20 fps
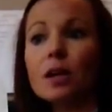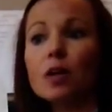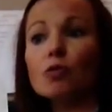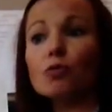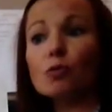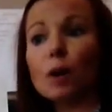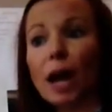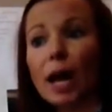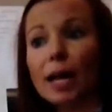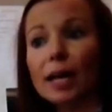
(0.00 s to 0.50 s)

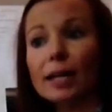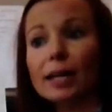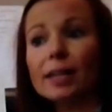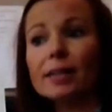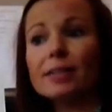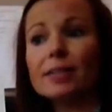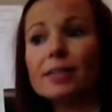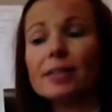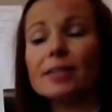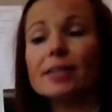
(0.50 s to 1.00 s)
Red
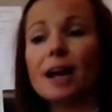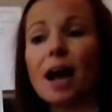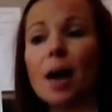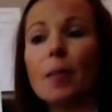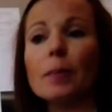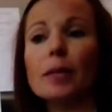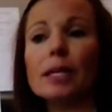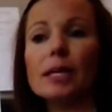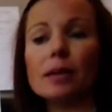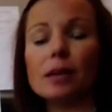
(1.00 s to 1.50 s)
is the
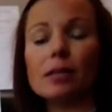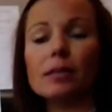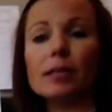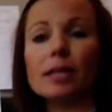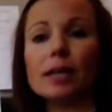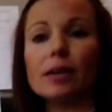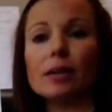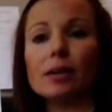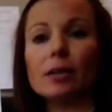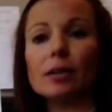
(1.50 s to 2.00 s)
dominant
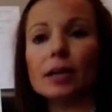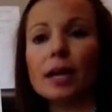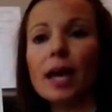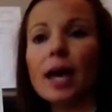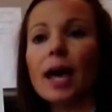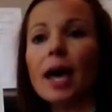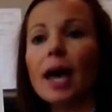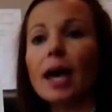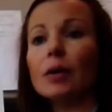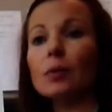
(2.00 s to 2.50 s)
allele
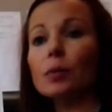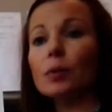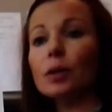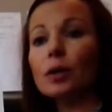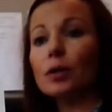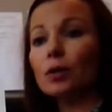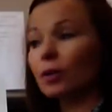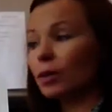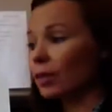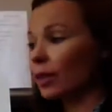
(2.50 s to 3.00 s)
and
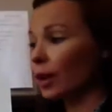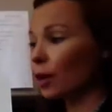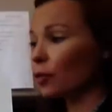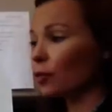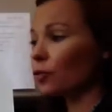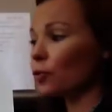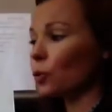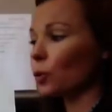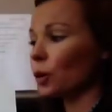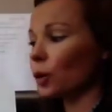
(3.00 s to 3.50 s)
will
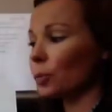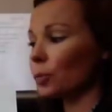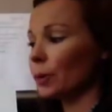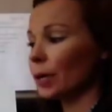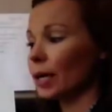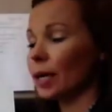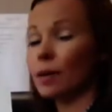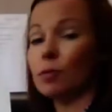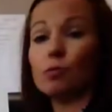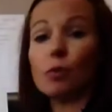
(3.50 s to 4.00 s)
therefore
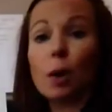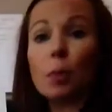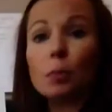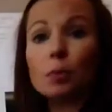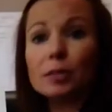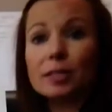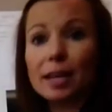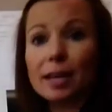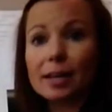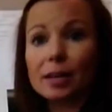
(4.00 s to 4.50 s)
be
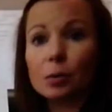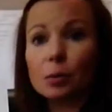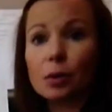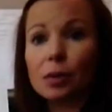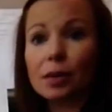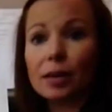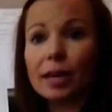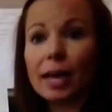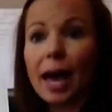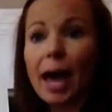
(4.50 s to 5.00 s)
represented
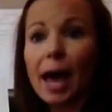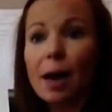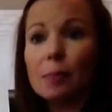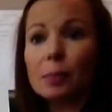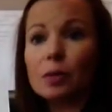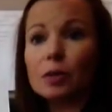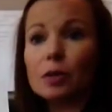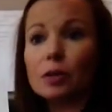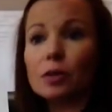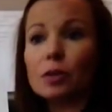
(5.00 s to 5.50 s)
with a
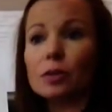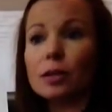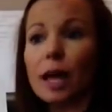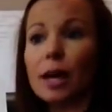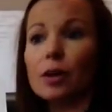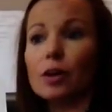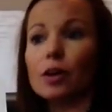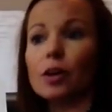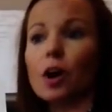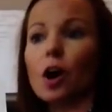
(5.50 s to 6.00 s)
capital
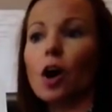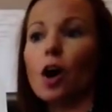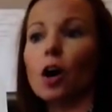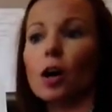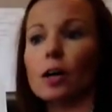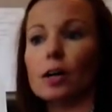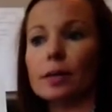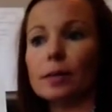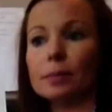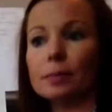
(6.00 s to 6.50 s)
letter
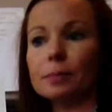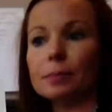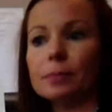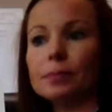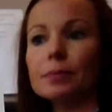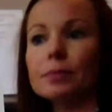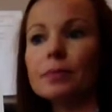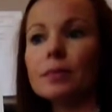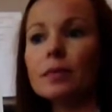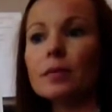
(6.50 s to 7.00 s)
R.
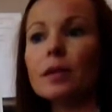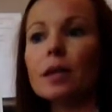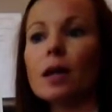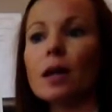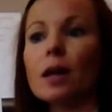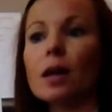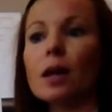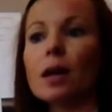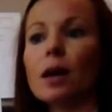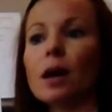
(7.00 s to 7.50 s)

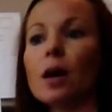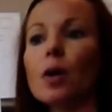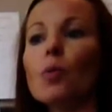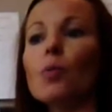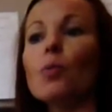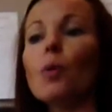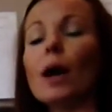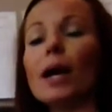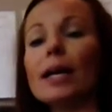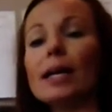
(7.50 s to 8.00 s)

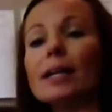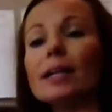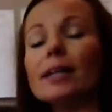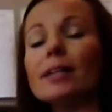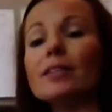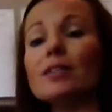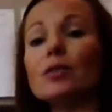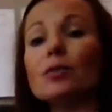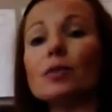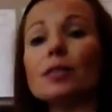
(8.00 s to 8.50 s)
White
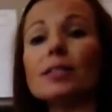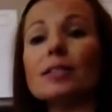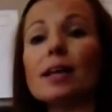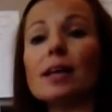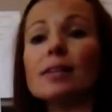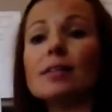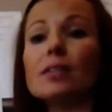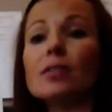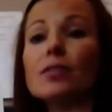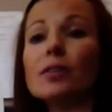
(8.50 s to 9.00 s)
is the
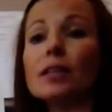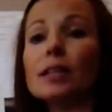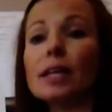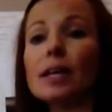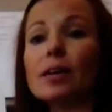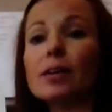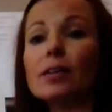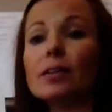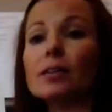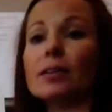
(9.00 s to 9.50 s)
recessive
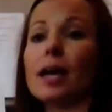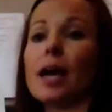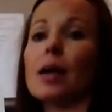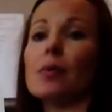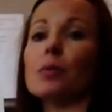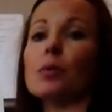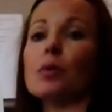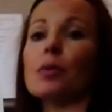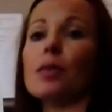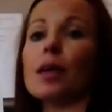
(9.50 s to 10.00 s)
allele
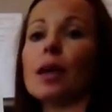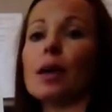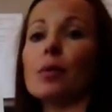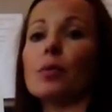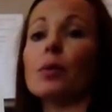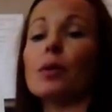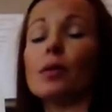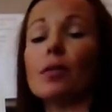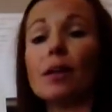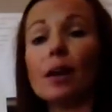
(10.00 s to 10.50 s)
and
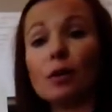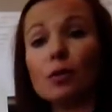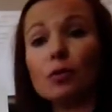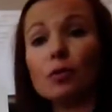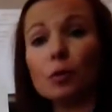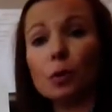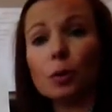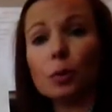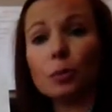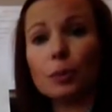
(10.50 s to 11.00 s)
will
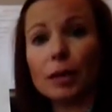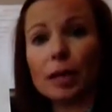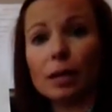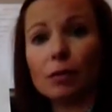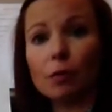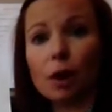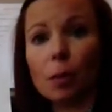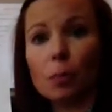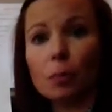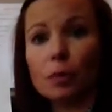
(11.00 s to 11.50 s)
therefore be
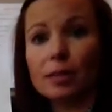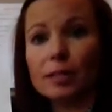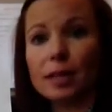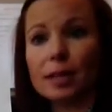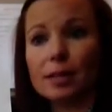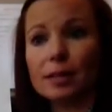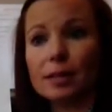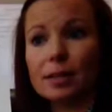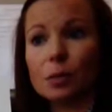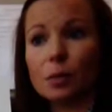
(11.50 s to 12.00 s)

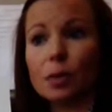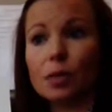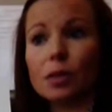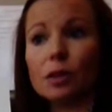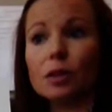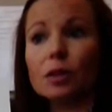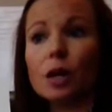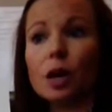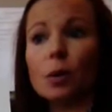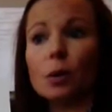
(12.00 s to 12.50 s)
represented with a
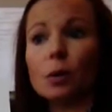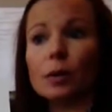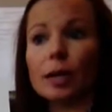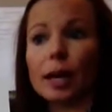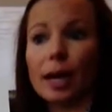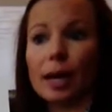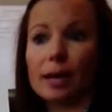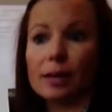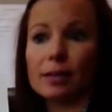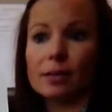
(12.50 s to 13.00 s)

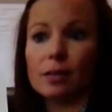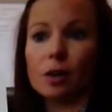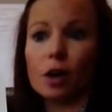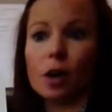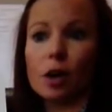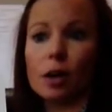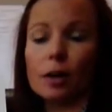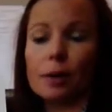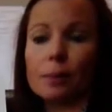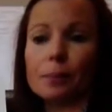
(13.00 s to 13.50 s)
lowercase
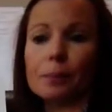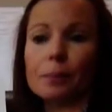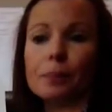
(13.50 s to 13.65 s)
r.